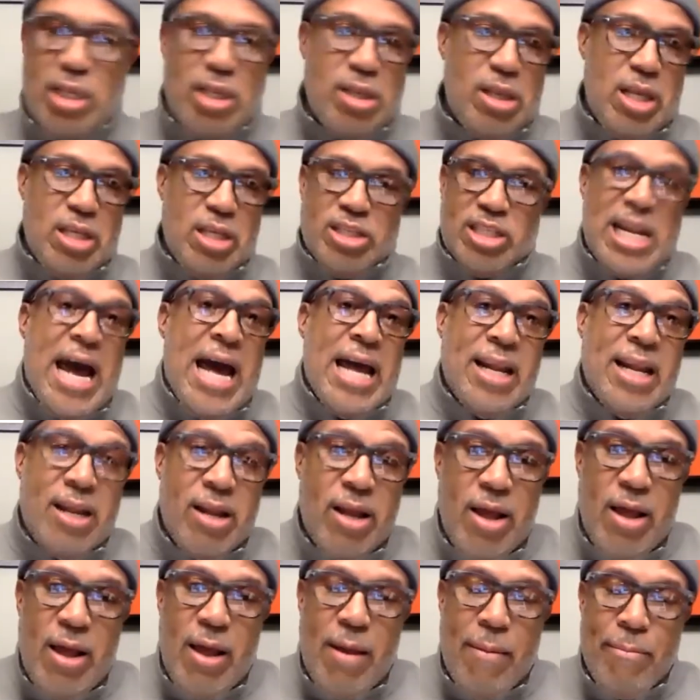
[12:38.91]
It's not
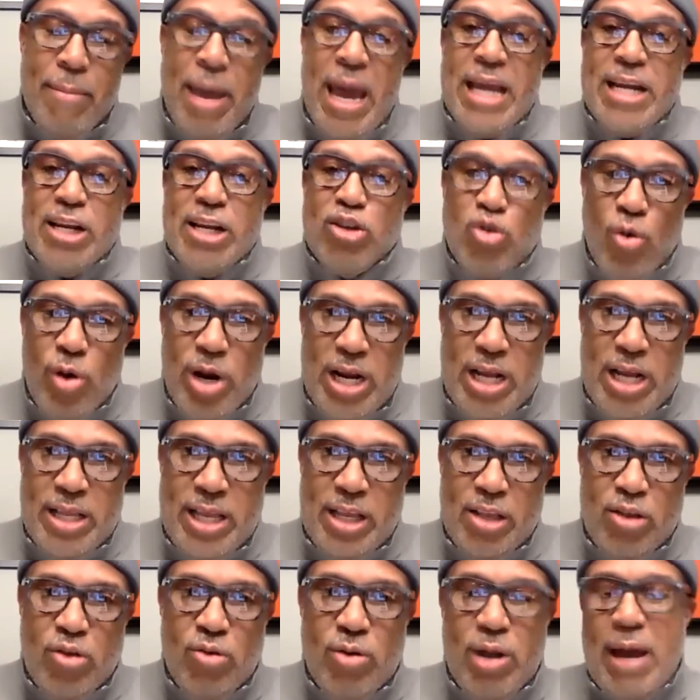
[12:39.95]
mandatory that they
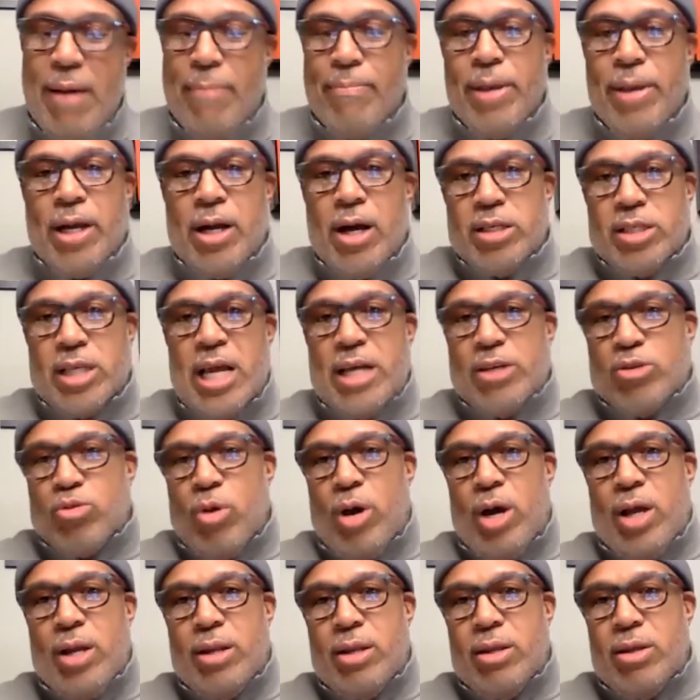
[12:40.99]
do that, because guess
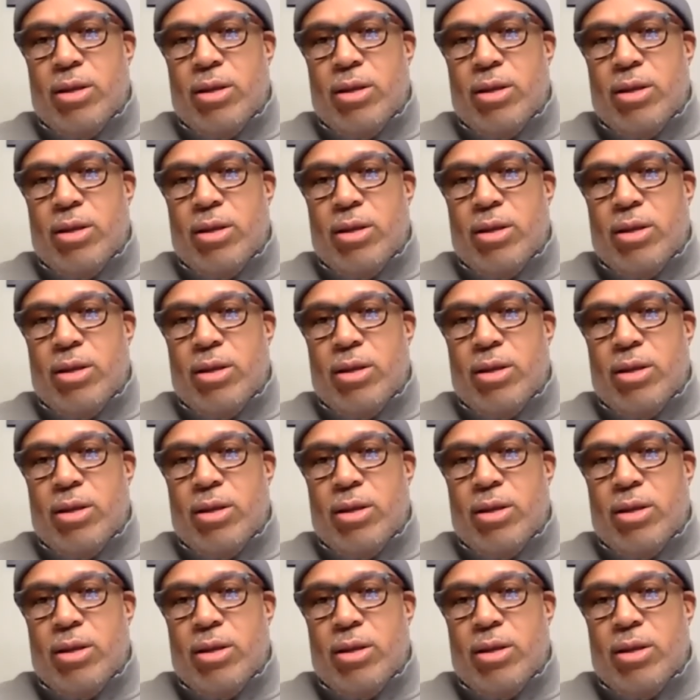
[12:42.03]
what?